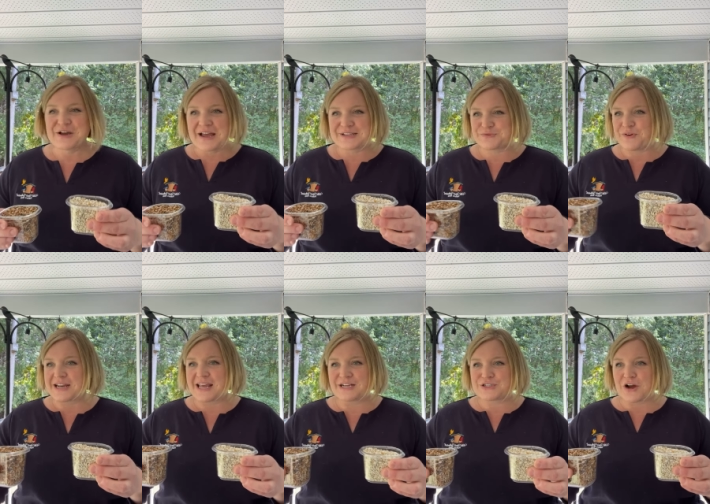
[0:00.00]
It's
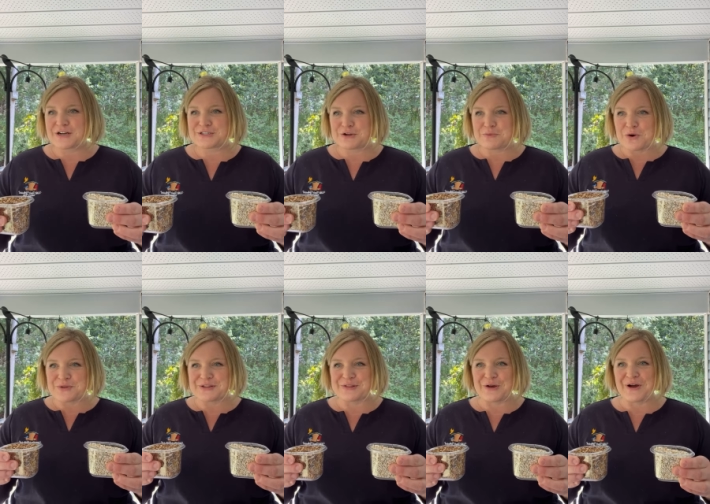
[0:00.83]
funny, eh, Josh? They're mowing
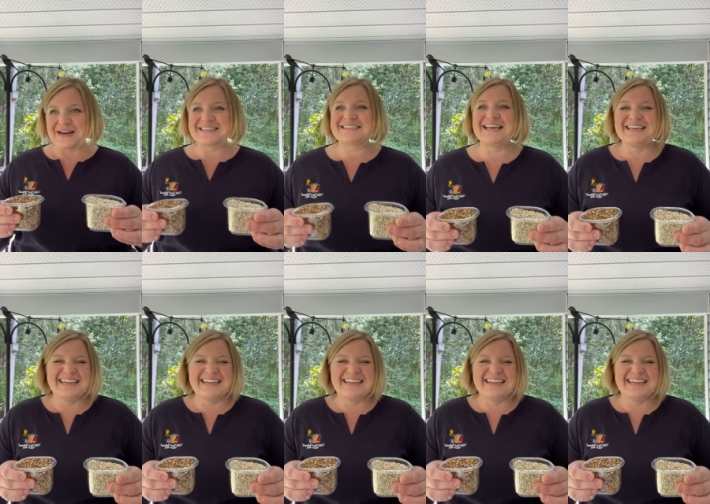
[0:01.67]
the lawn. It's